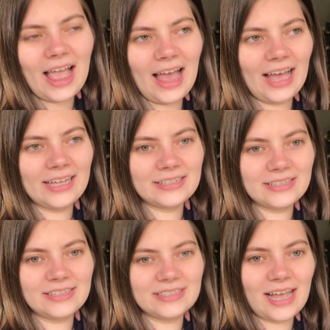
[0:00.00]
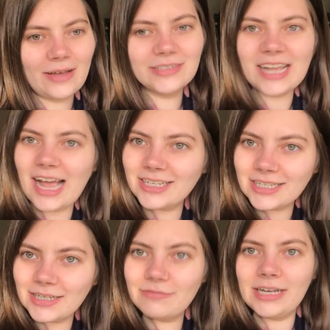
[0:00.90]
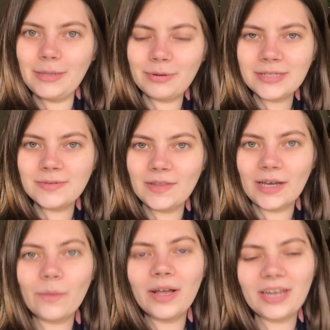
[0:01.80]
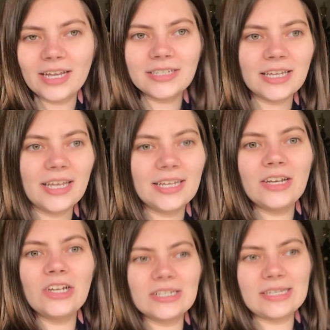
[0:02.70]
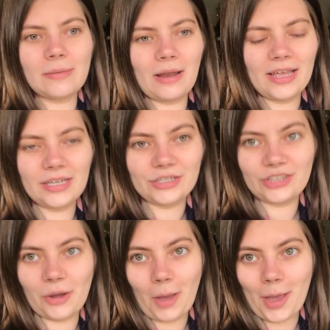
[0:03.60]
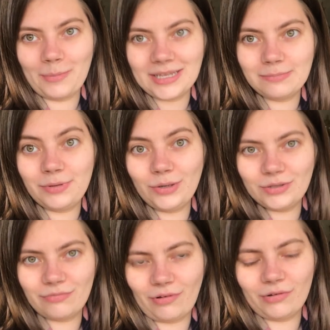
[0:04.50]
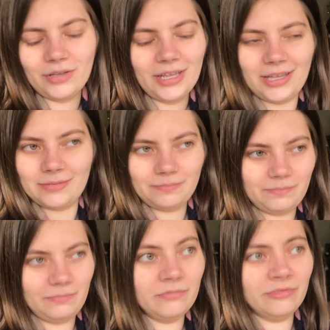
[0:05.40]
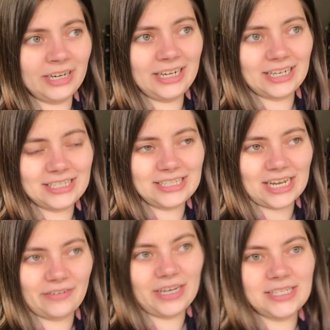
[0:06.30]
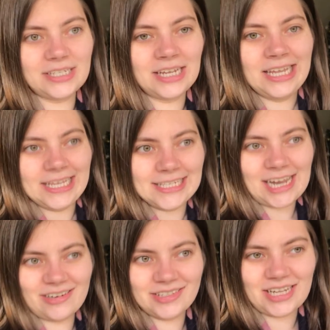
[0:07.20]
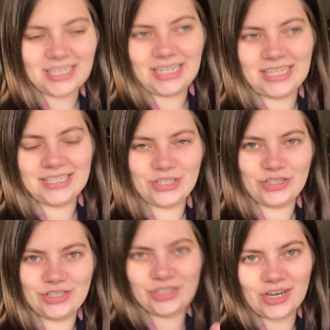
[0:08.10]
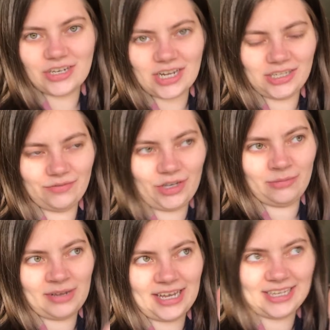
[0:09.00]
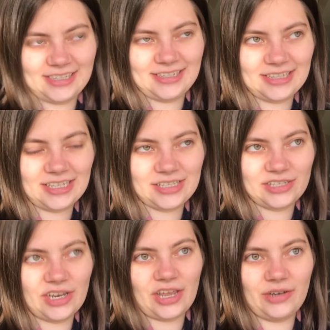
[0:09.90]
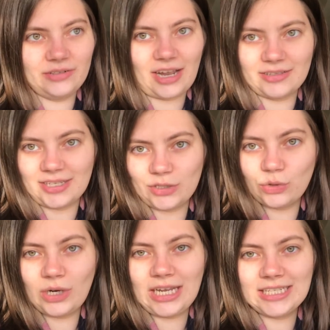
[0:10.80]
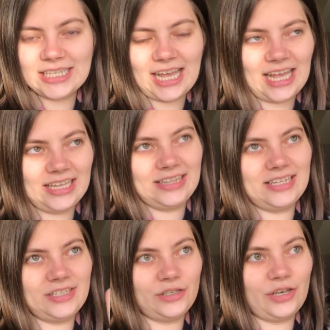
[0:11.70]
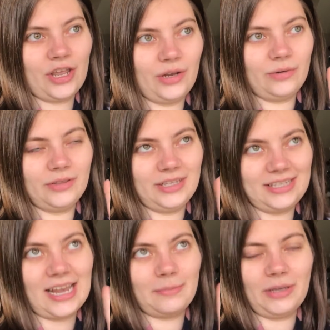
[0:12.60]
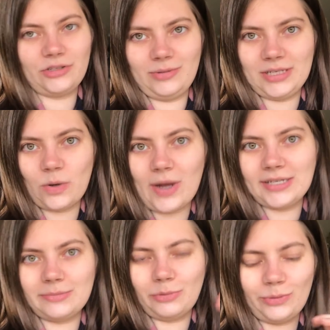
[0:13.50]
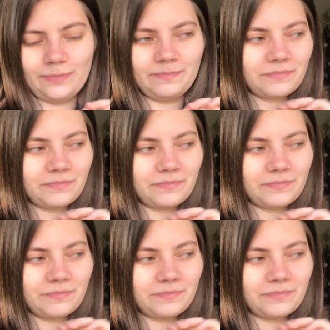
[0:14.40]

And I was actually really impressed with it. I quite liked it. It looks like a show home. It's beautiful, really nicely decorated. Downside is there's no dining room and there's no downstairs toilet, and the second bedroom is quite small,